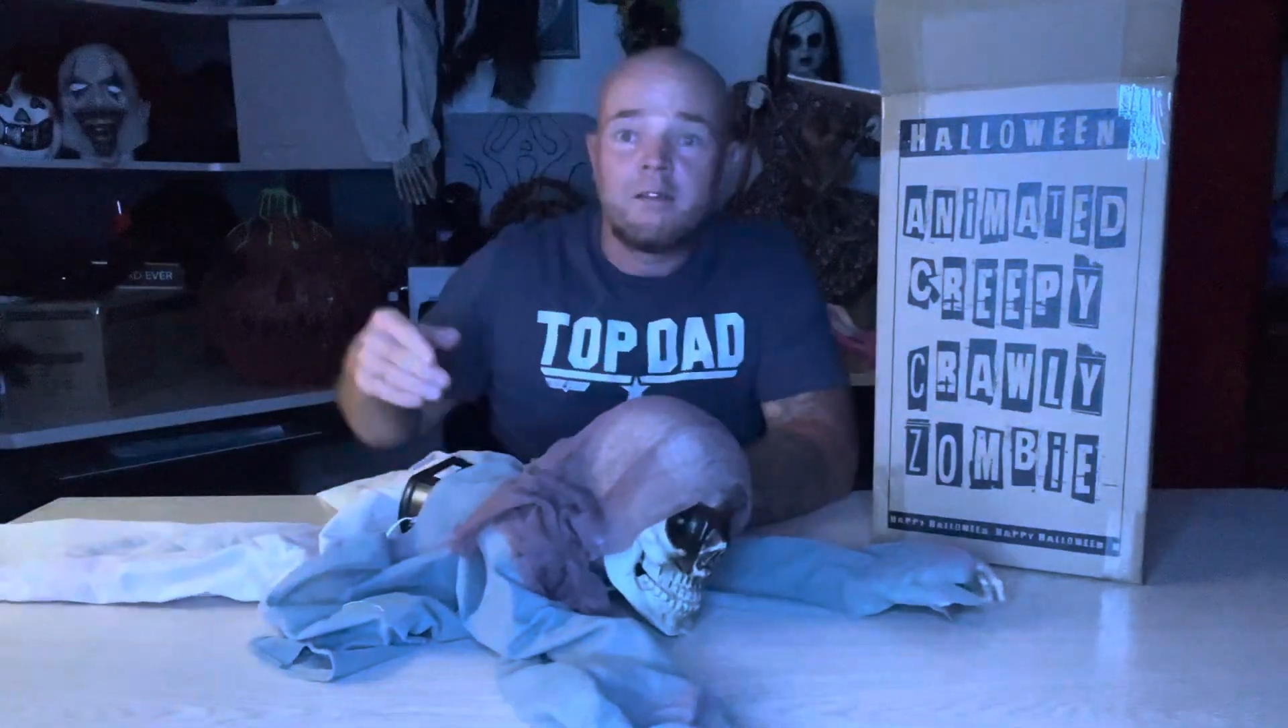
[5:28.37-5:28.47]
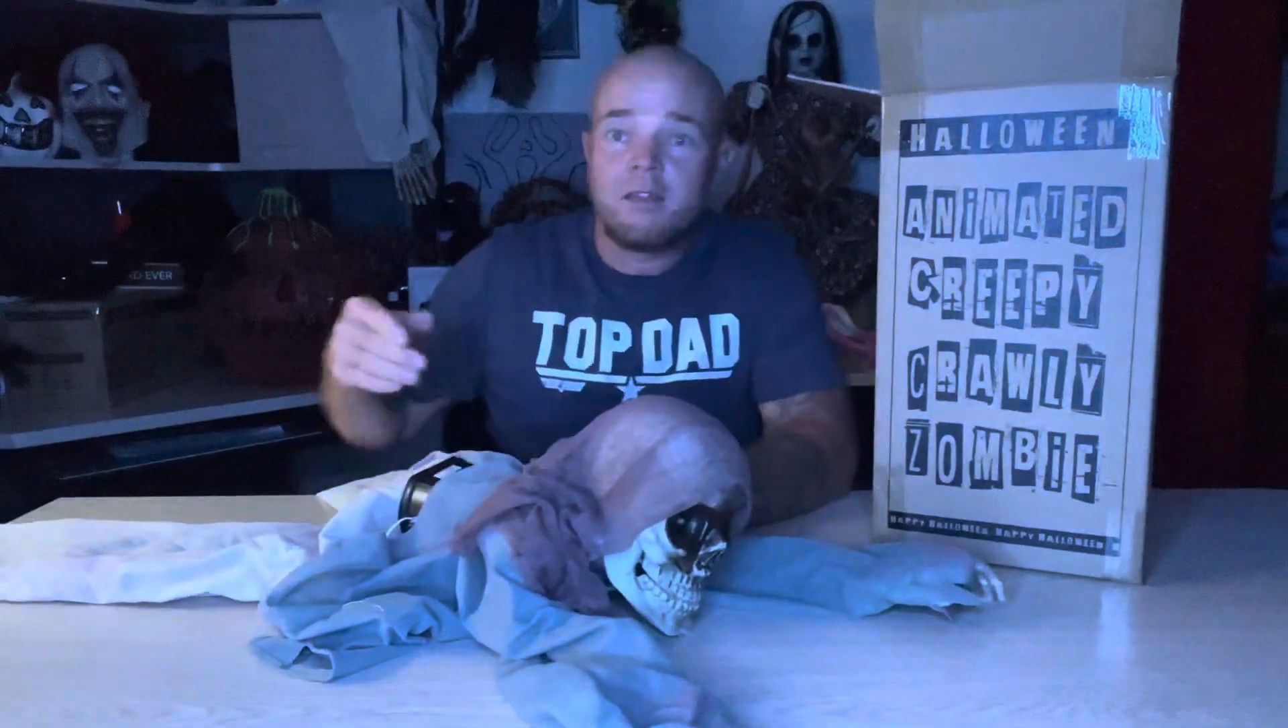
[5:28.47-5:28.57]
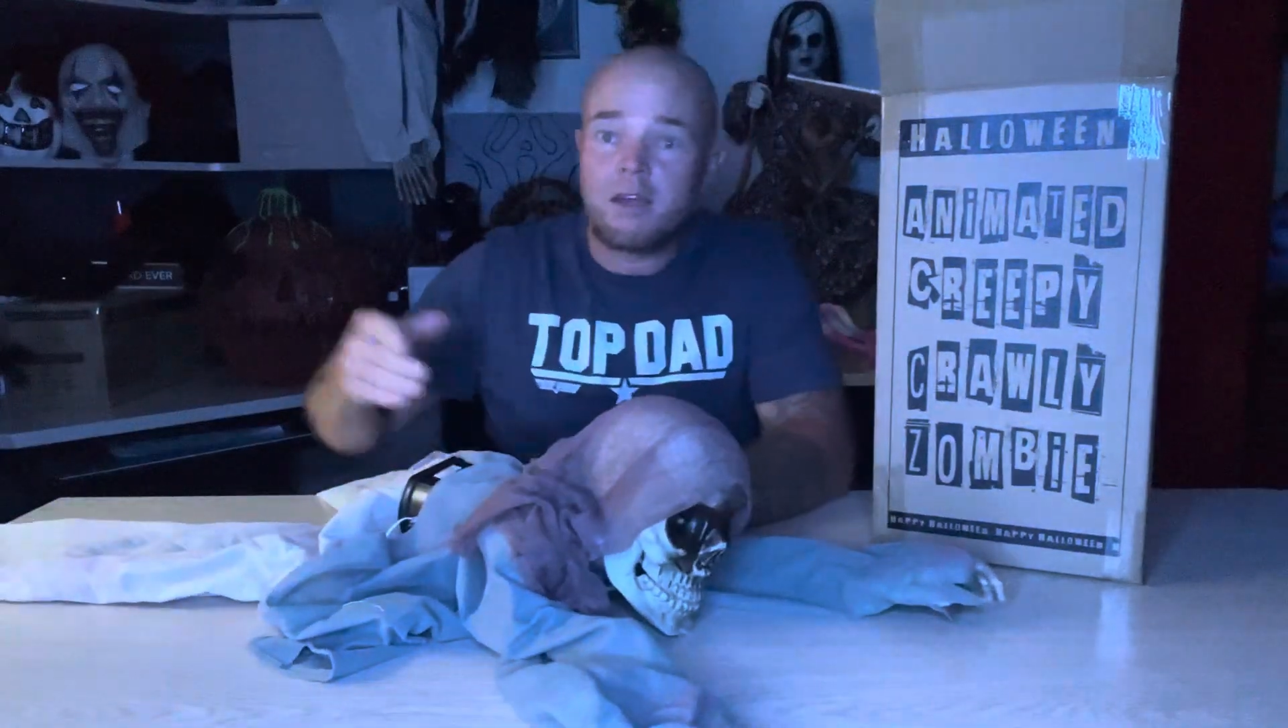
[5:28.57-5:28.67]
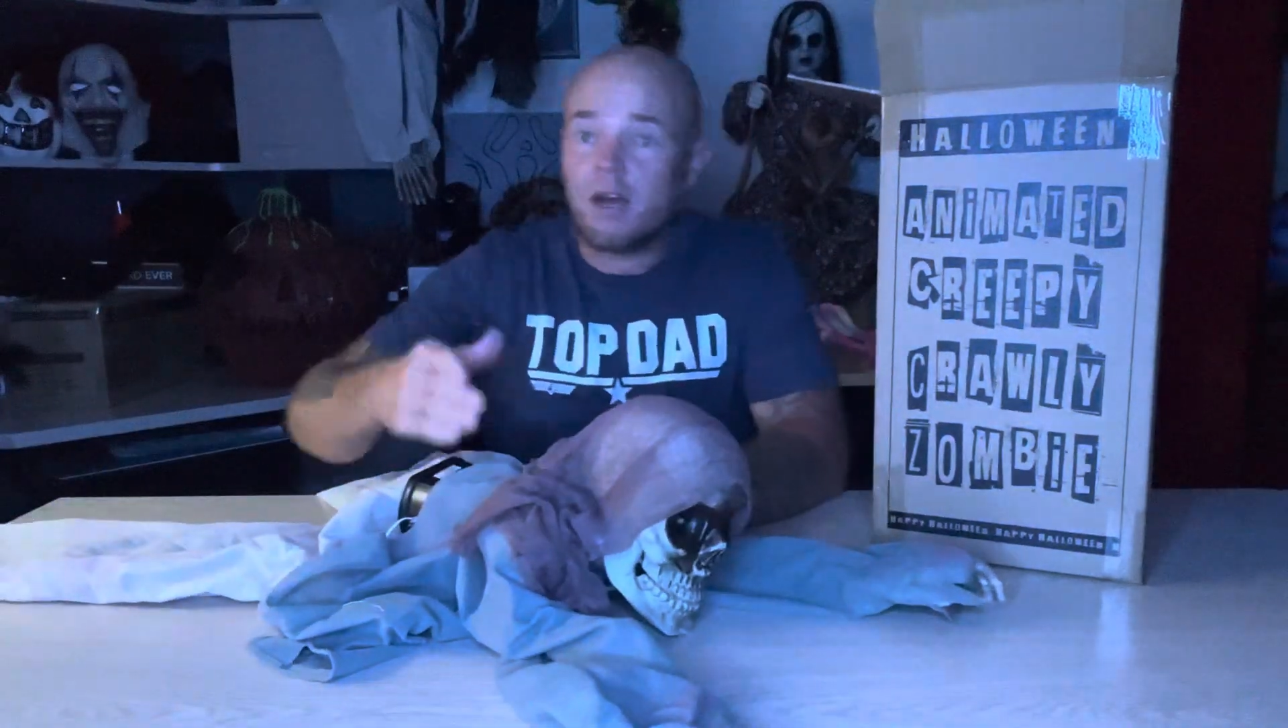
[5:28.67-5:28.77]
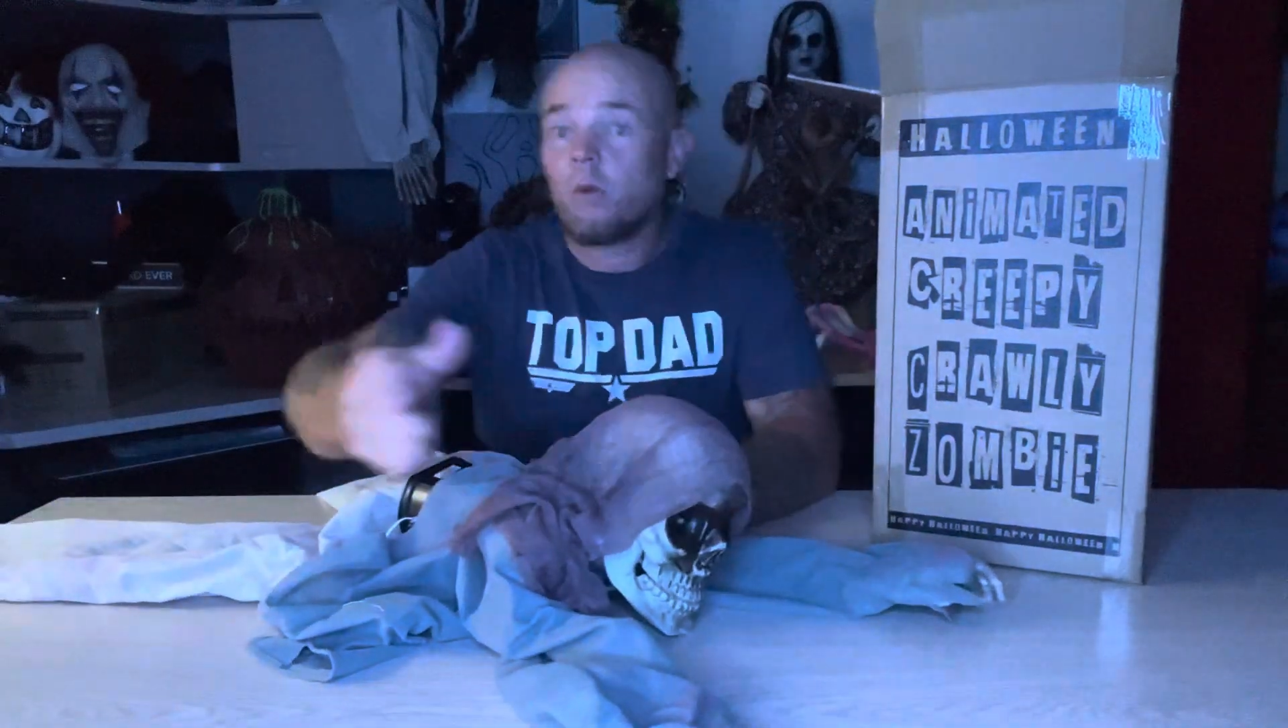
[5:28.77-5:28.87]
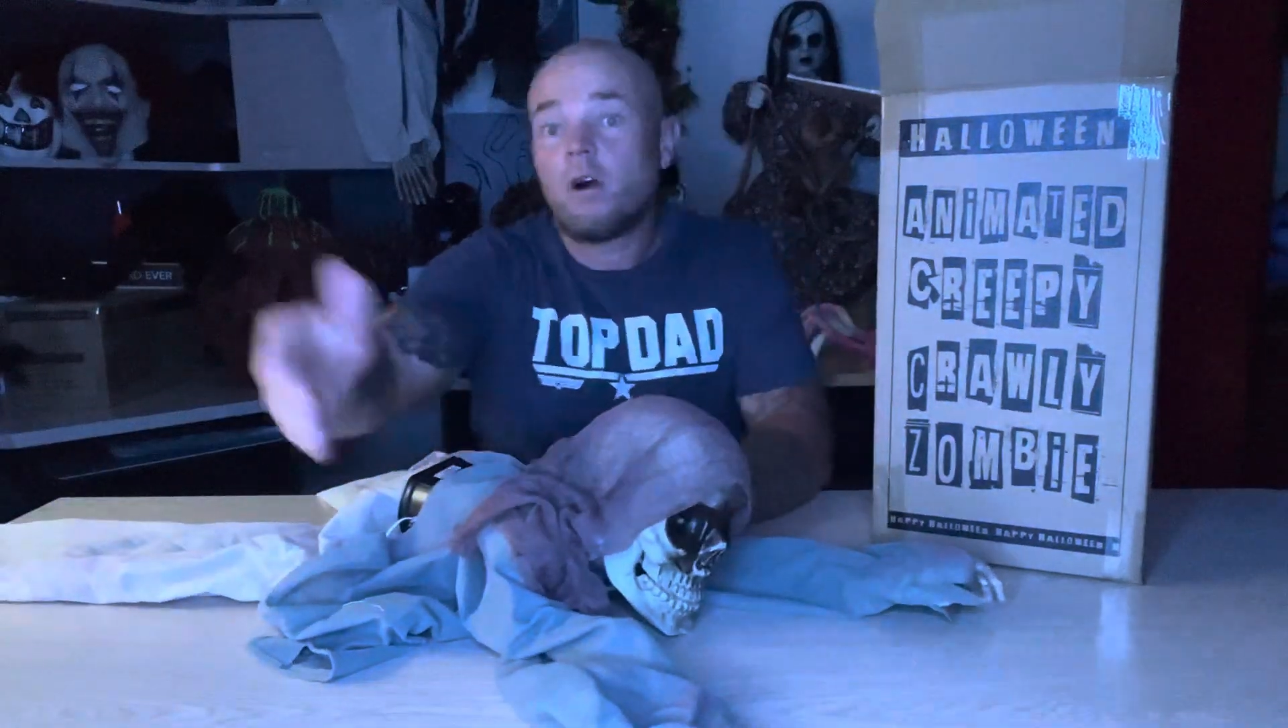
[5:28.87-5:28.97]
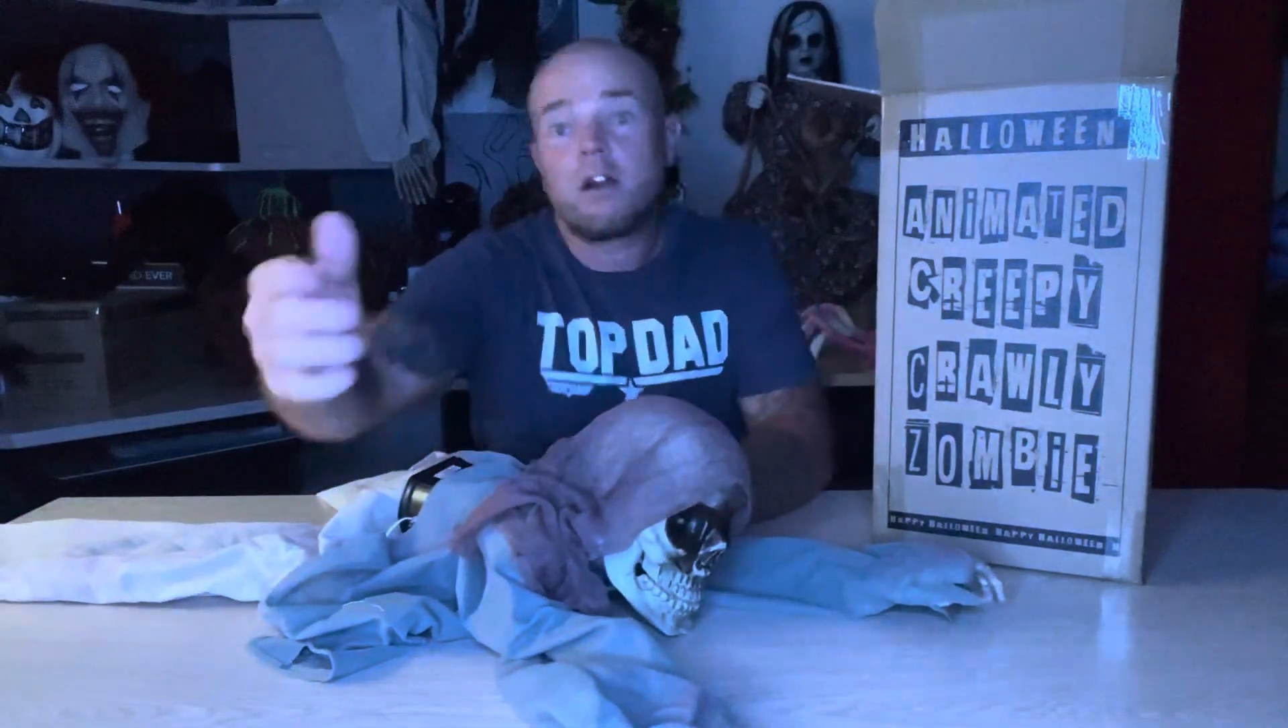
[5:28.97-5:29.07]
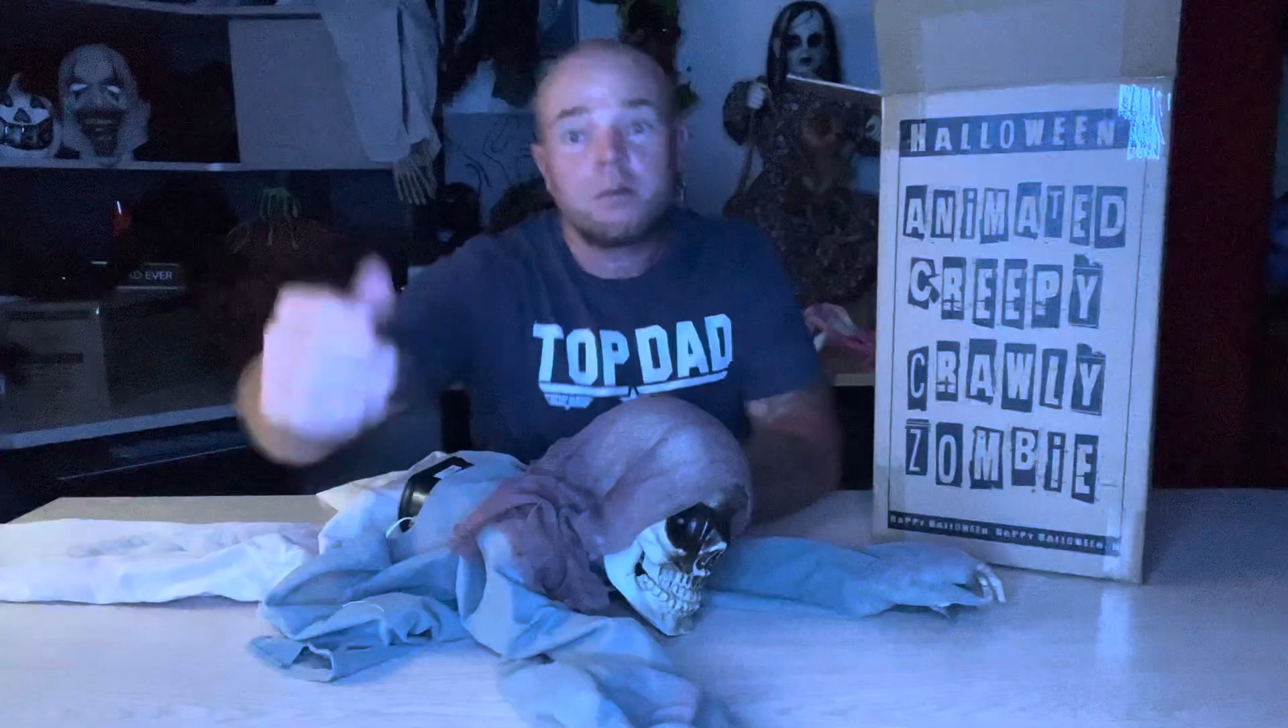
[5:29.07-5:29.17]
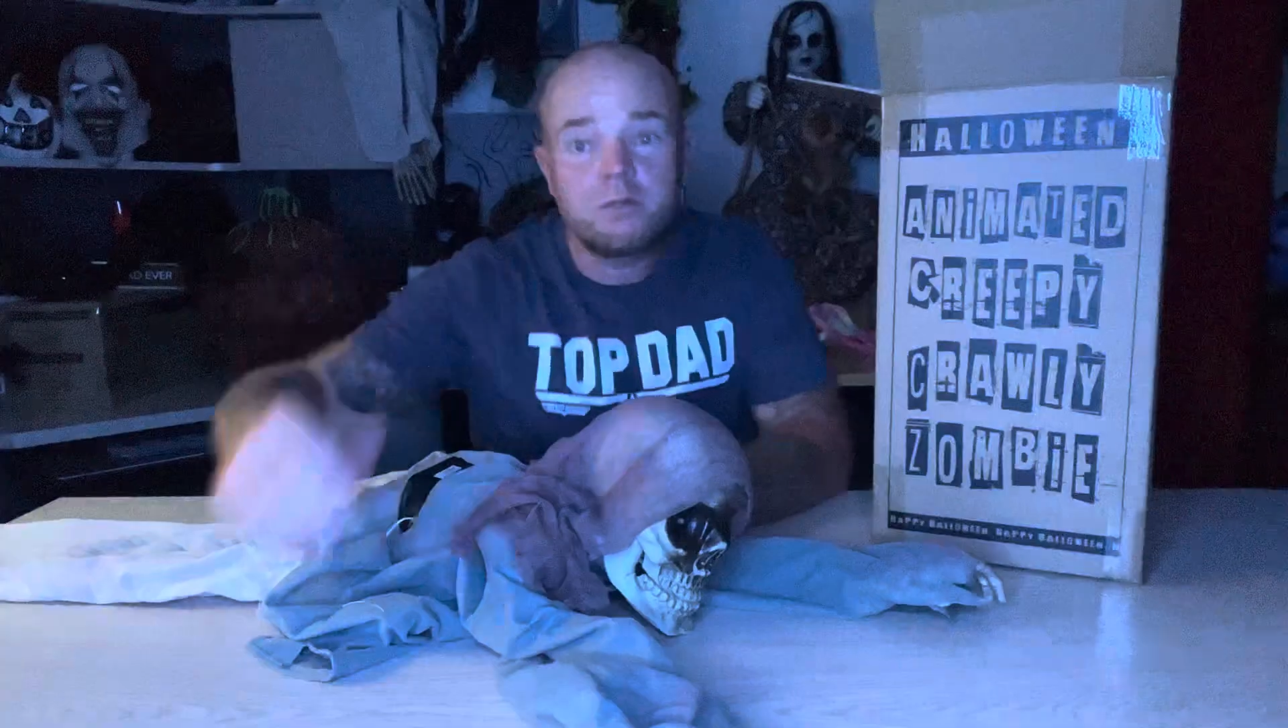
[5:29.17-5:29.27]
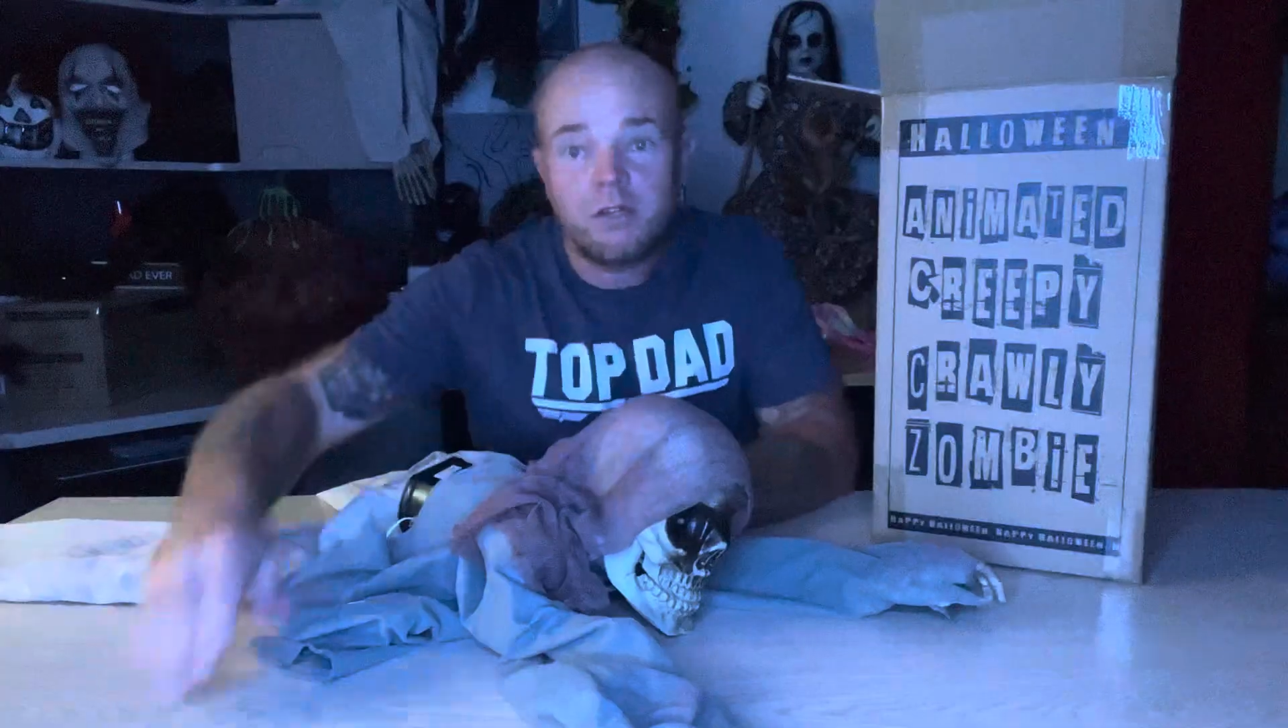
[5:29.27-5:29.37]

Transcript: they got to walk up